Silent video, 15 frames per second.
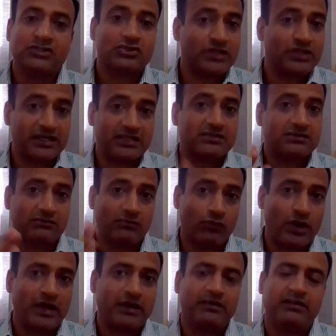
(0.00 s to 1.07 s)
So that is
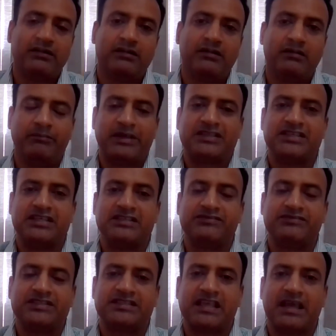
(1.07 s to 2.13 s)
one big change
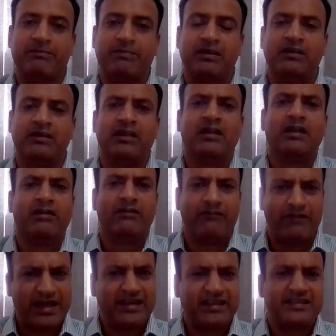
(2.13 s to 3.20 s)
which has happened
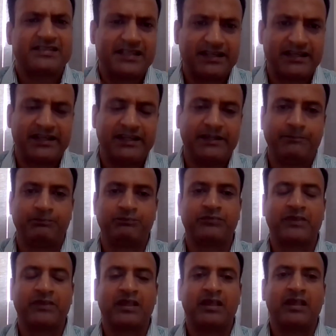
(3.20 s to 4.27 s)
very recently.
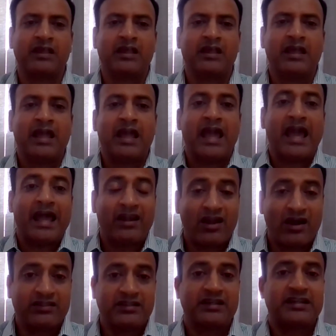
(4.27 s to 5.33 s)

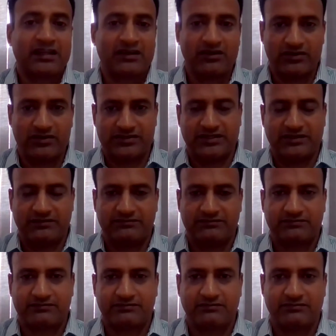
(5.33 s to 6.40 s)
Another technology
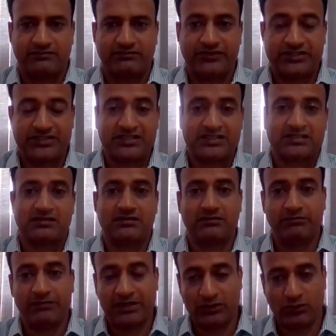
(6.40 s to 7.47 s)
which is
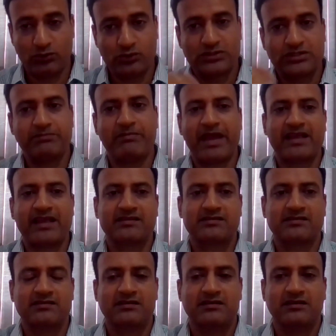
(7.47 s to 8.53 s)
being used in banks,